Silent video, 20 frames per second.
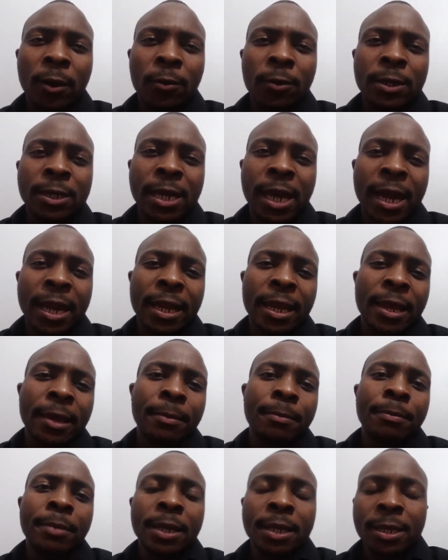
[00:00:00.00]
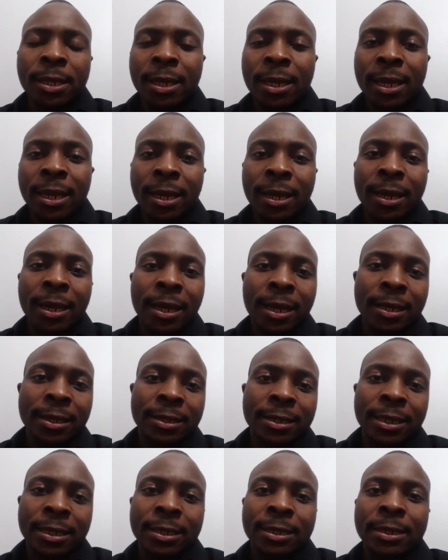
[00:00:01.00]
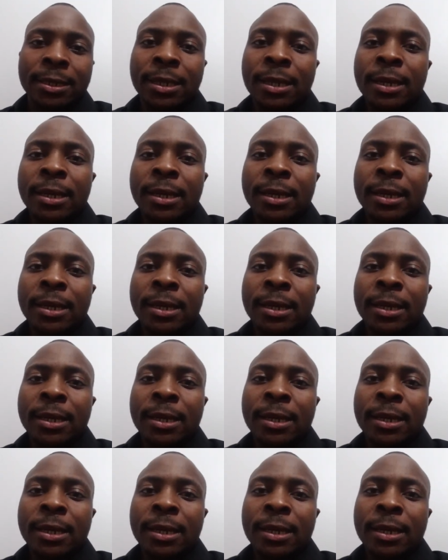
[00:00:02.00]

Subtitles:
kuti ari a bit neglected